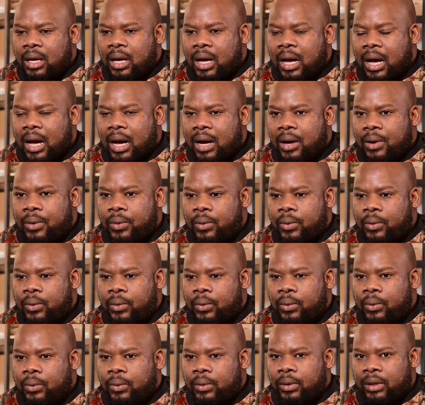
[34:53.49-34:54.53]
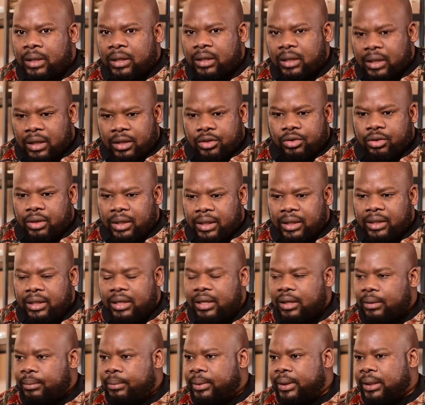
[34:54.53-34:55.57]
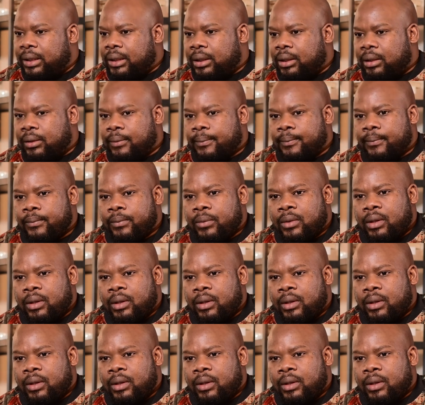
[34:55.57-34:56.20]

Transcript: how actually in kimberley